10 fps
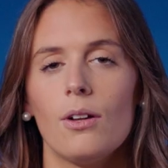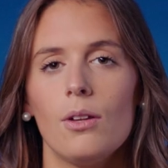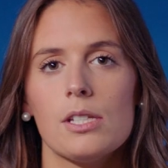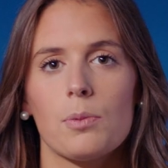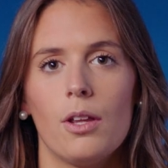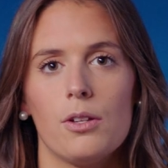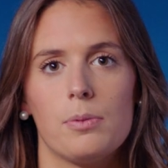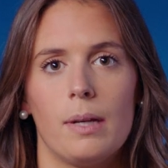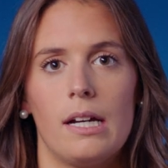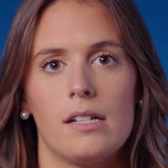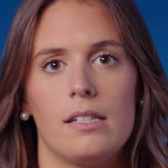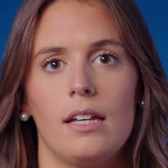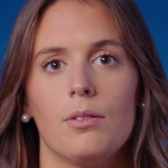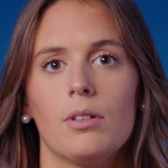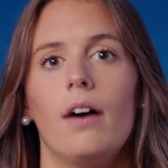Nolan's one of those players
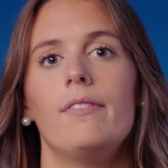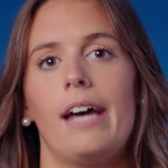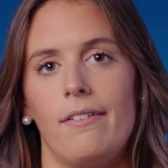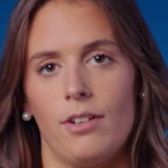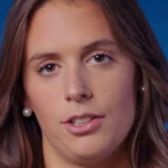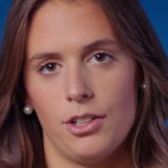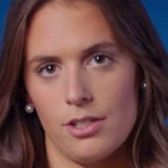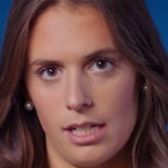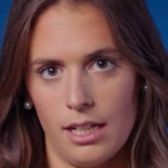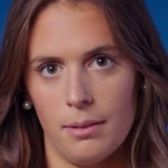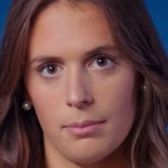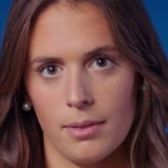that you love to have on your team,